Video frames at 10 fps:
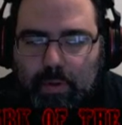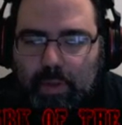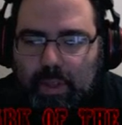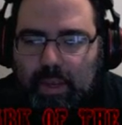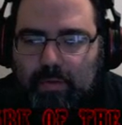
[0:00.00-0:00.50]

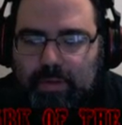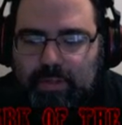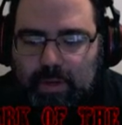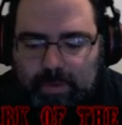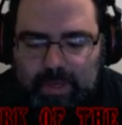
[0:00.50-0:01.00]
Every
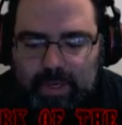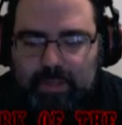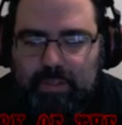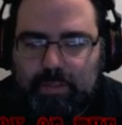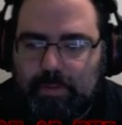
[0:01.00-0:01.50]
time you
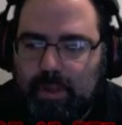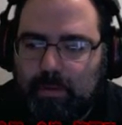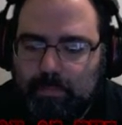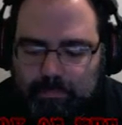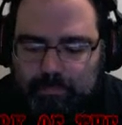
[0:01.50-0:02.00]
cast a spell,
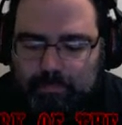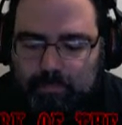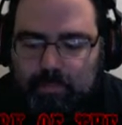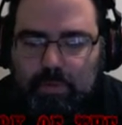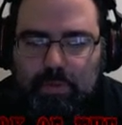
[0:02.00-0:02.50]

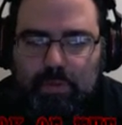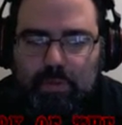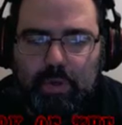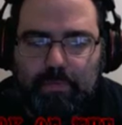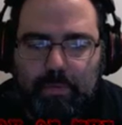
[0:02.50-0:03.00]

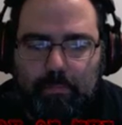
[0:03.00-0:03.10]
you have to